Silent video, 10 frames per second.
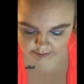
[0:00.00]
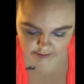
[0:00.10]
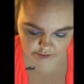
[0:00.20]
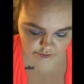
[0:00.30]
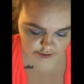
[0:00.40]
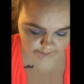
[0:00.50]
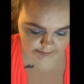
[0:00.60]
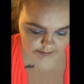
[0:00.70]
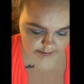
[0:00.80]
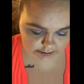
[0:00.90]
need to
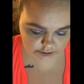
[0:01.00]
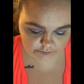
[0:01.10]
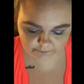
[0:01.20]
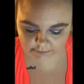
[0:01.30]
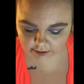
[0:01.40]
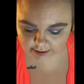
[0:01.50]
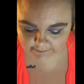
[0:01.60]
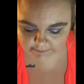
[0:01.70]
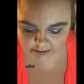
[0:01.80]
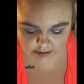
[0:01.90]
sharpen? I do. All right.
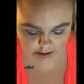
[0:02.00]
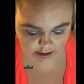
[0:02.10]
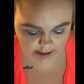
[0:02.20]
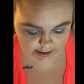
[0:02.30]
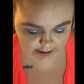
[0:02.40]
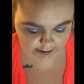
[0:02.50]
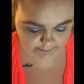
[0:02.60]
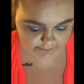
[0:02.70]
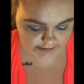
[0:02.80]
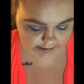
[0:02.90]

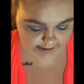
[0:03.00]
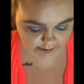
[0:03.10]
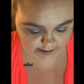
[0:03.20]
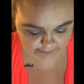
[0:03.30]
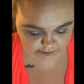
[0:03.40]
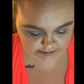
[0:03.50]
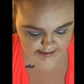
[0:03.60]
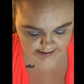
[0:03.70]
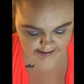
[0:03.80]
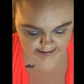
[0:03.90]
The liner I'm using
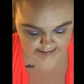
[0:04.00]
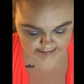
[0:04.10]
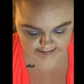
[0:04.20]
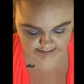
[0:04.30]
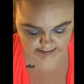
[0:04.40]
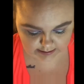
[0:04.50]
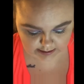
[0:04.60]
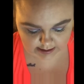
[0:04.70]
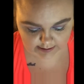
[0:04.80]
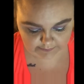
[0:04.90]
is
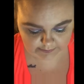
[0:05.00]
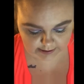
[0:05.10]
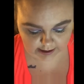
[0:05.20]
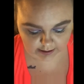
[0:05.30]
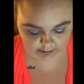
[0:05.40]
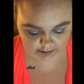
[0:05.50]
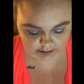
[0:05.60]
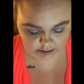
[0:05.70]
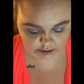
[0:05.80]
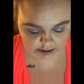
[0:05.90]
Kylie
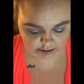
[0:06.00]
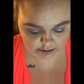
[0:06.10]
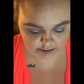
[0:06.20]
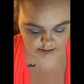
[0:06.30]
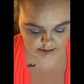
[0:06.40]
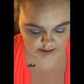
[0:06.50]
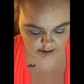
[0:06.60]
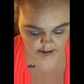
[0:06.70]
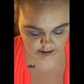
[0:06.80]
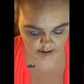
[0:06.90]
Jenner's
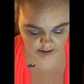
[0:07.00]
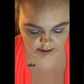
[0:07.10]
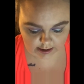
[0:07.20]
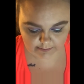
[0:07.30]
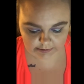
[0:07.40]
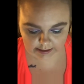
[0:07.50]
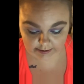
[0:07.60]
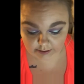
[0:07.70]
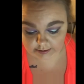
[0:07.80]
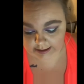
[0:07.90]

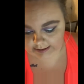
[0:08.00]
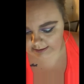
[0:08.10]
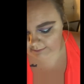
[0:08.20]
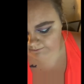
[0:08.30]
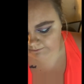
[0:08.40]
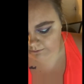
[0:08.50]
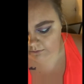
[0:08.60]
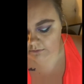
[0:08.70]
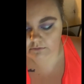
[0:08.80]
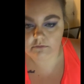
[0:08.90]
liner Kylie.
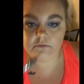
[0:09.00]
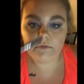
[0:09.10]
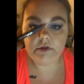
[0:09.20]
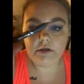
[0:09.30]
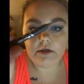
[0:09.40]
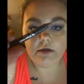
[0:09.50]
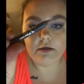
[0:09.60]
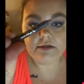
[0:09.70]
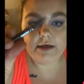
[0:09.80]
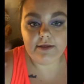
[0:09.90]
It
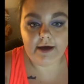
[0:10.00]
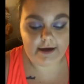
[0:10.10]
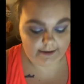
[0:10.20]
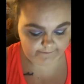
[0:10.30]
looks like that.